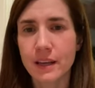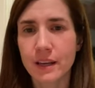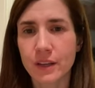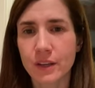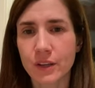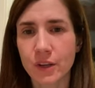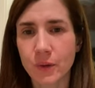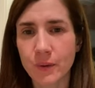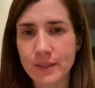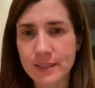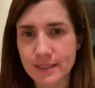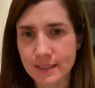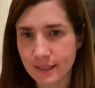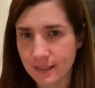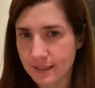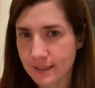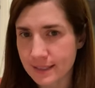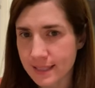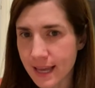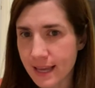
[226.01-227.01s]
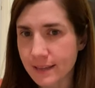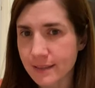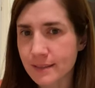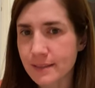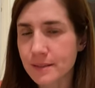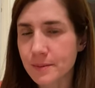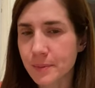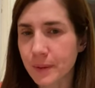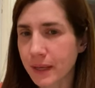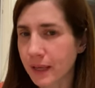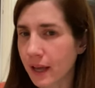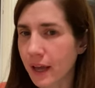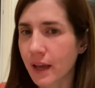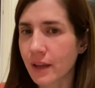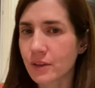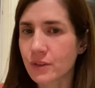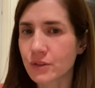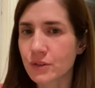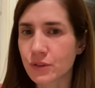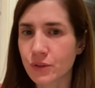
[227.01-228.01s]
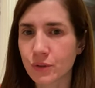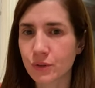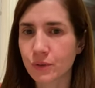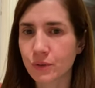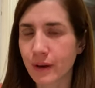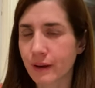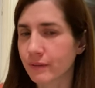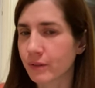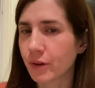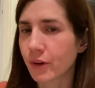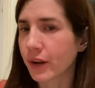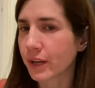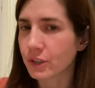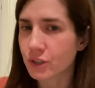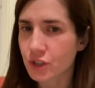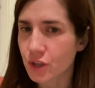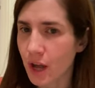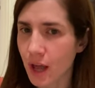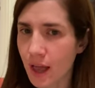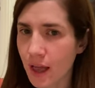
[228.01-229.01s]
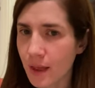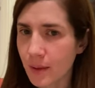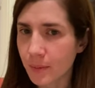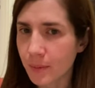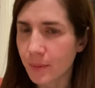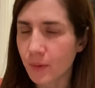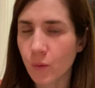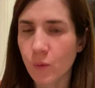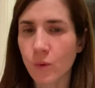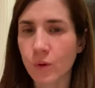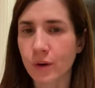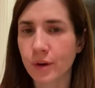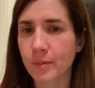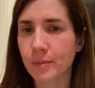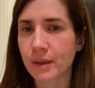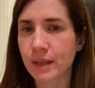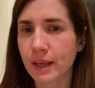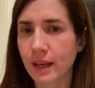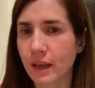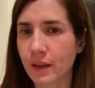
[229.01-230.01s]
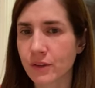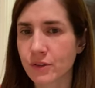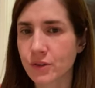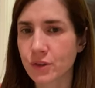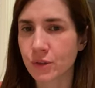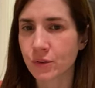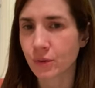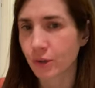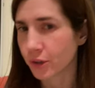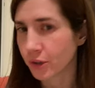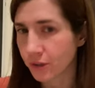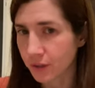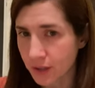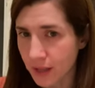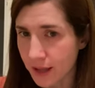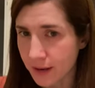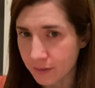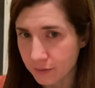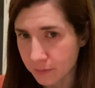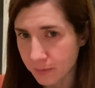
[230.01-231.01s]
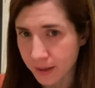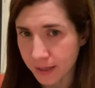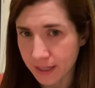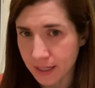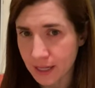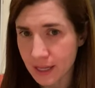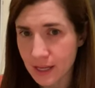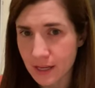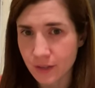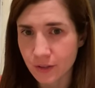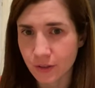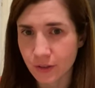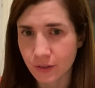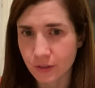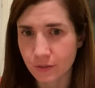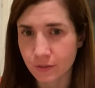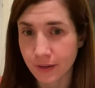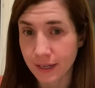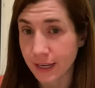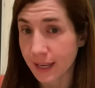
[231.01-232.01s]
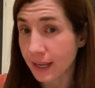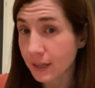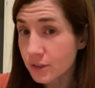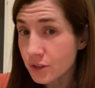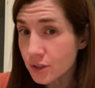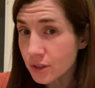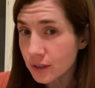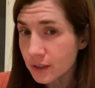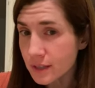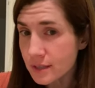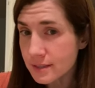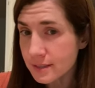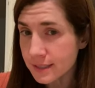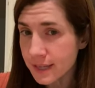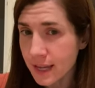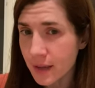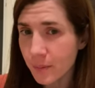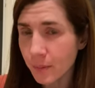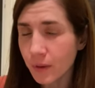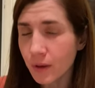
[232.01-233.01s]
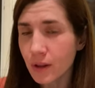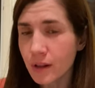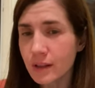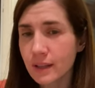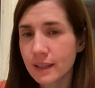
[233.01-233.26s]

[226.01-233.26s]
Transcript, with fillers: You know, is success because you have a great job or because you earn a lot of money and you're financially stable?